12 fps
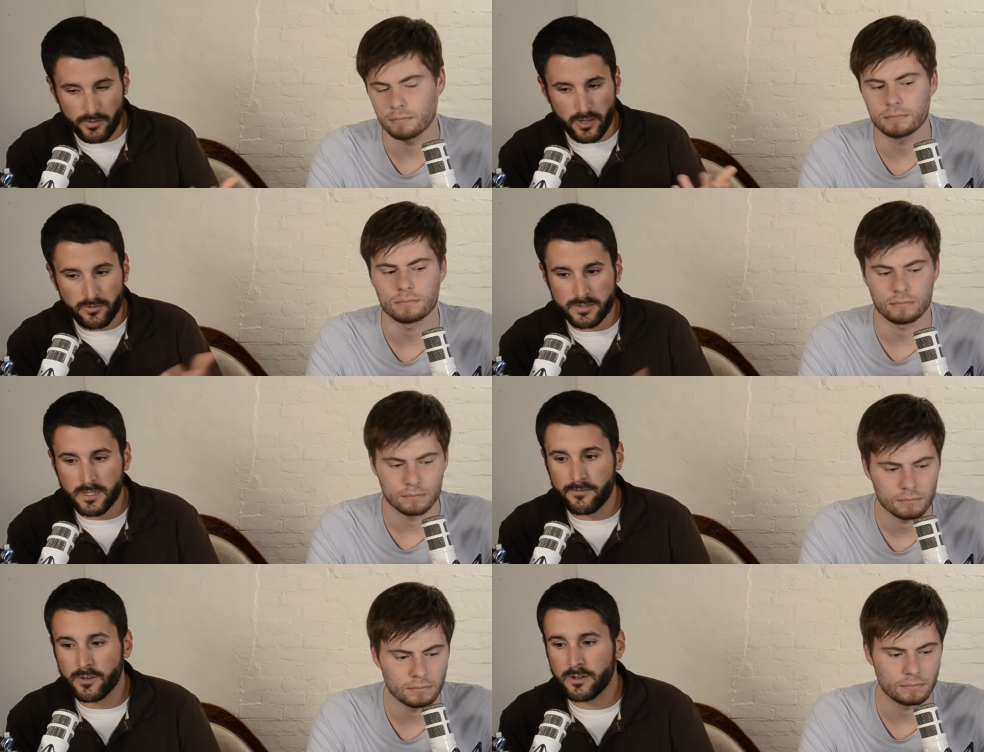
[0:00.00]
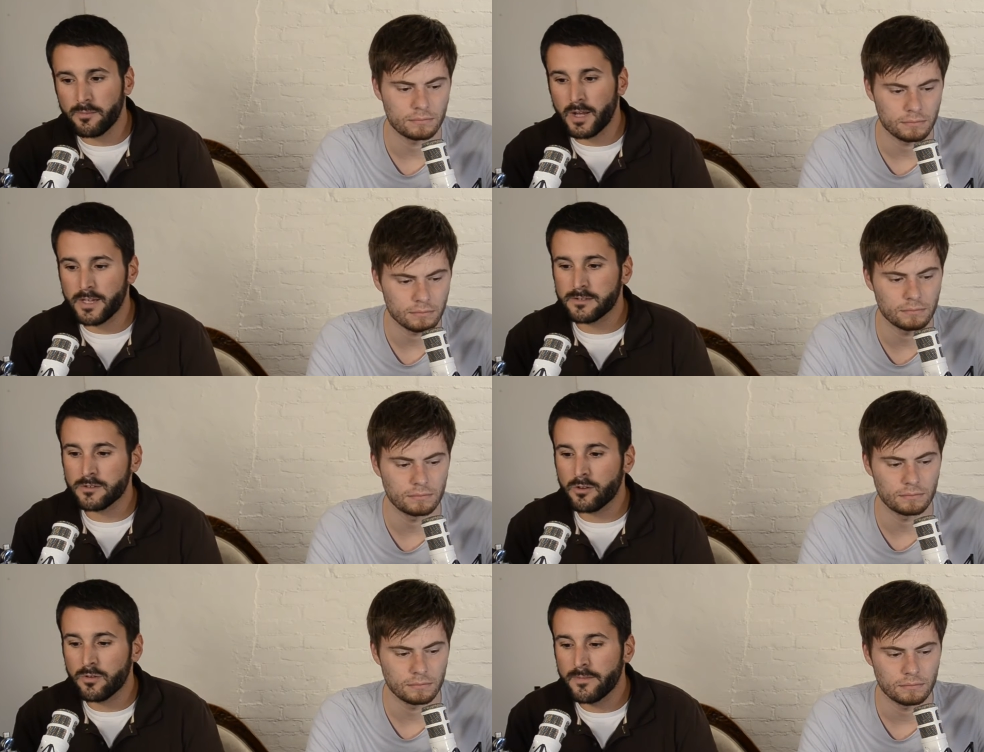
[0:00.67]
Speaker 1: the other stuff you're going to buy.
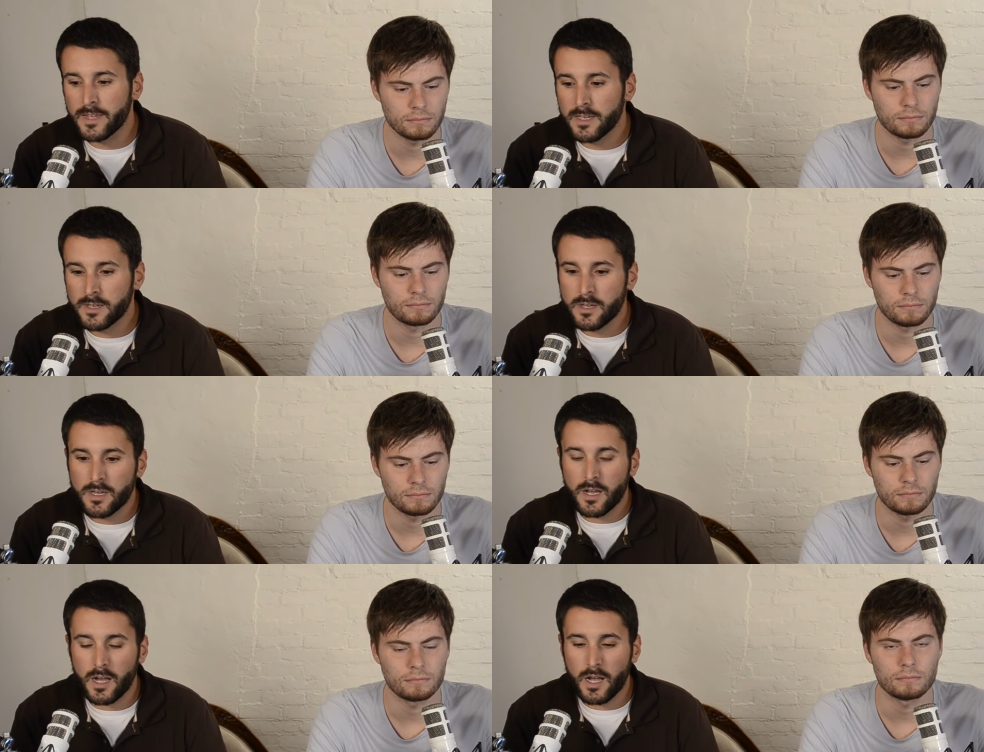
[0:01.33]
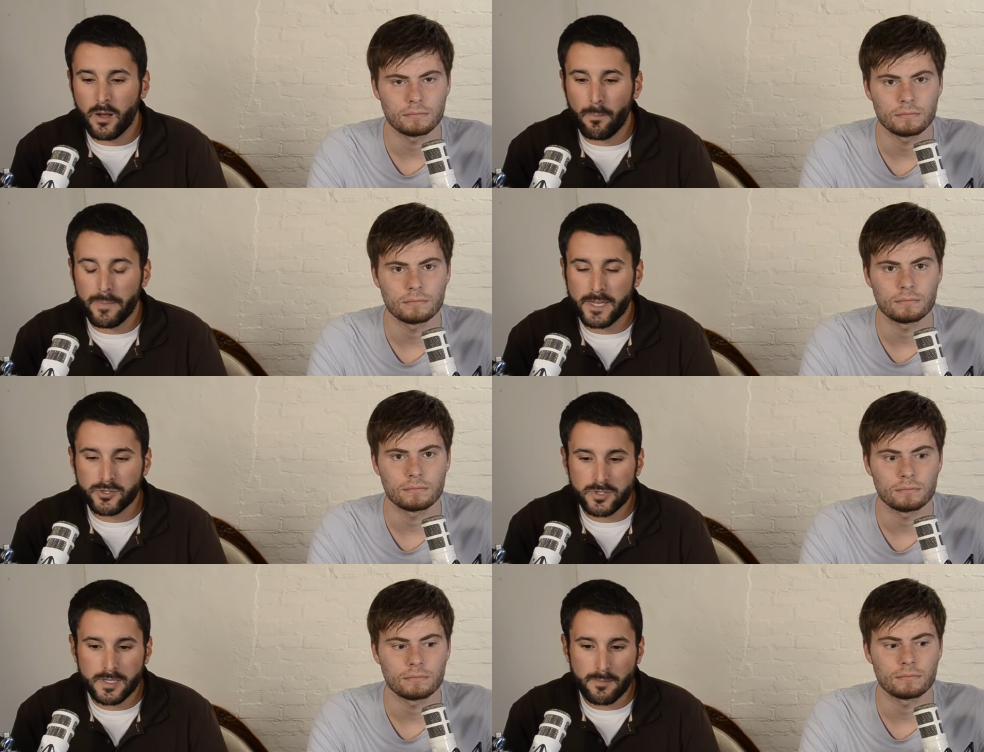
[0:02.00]
Mm-hmm. So. Um,
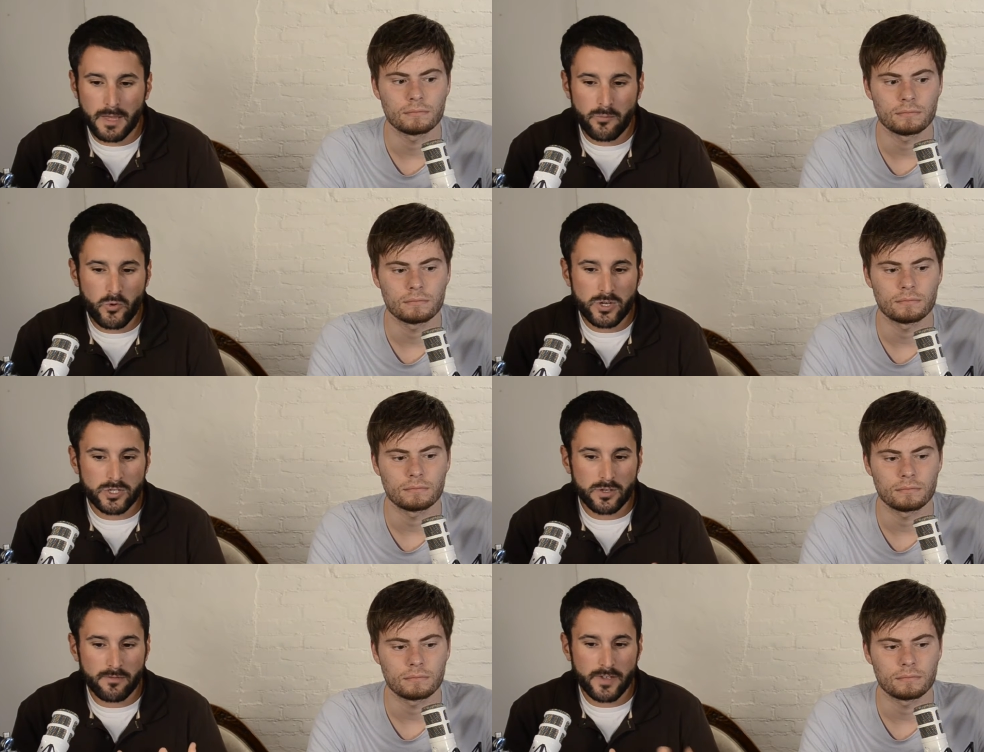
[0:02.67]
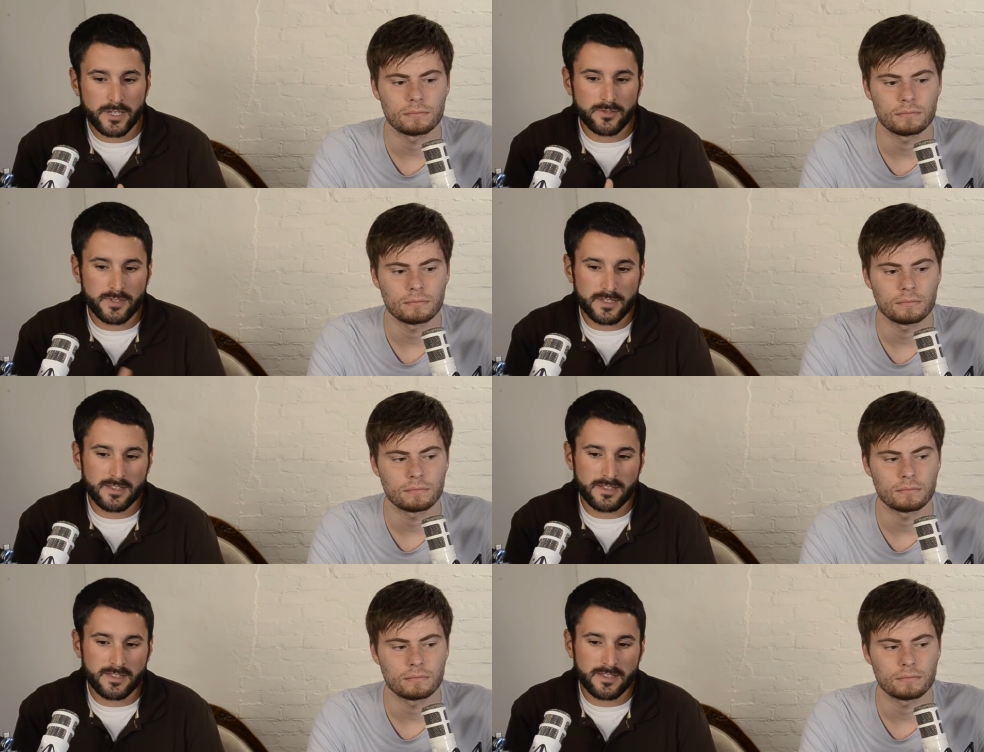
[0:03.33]
interesting. Maybe we should eventually